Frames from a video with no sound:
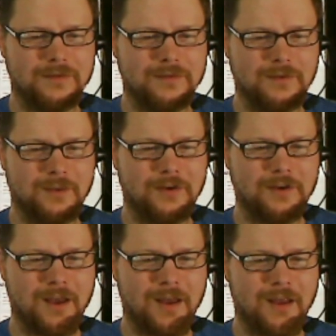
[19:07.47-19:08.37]
So are
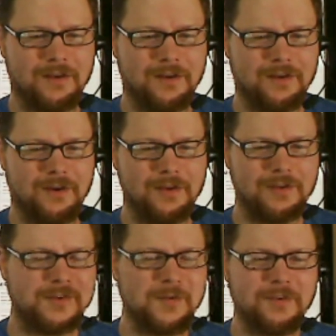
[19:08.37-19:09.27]
you
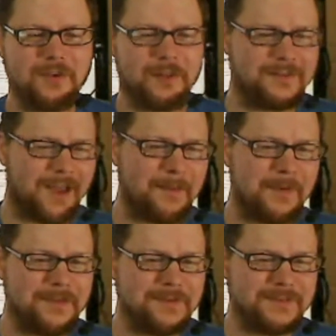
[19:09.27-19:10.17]
listening to music all the
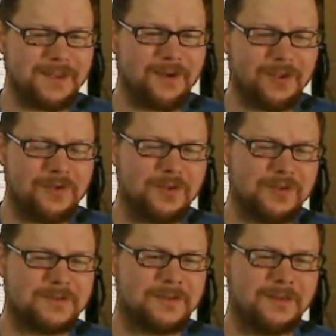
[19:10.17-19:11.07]
time on this thing, or are you
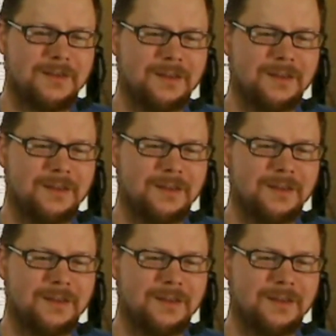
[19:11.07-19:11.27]
just